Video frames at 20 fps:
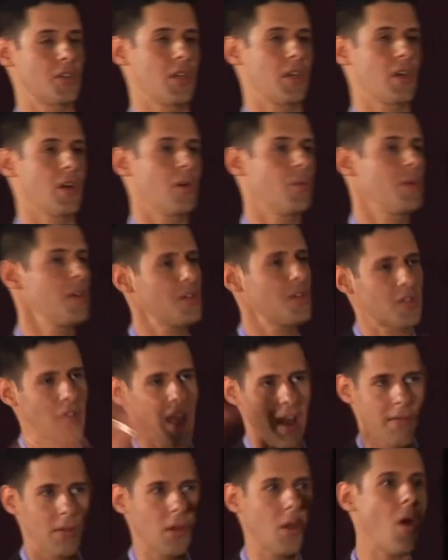ago, we used to
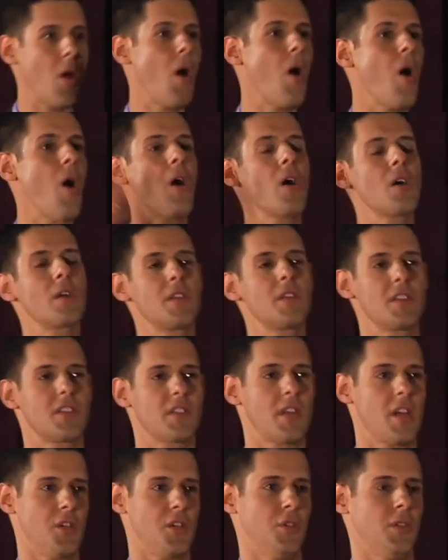have long
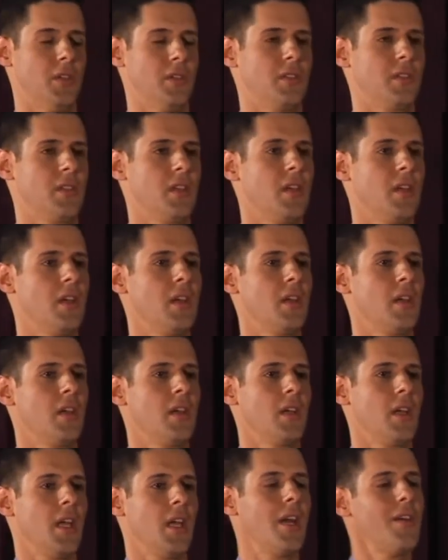discussions.
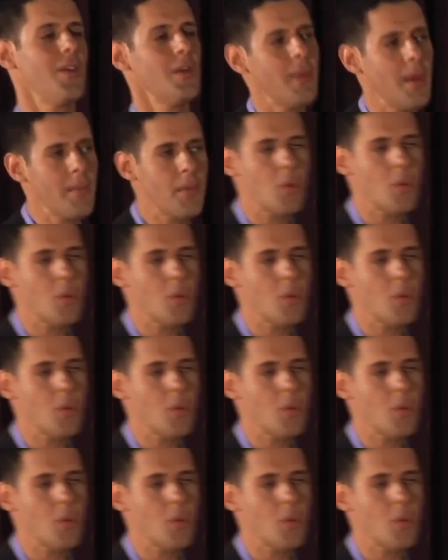And I remember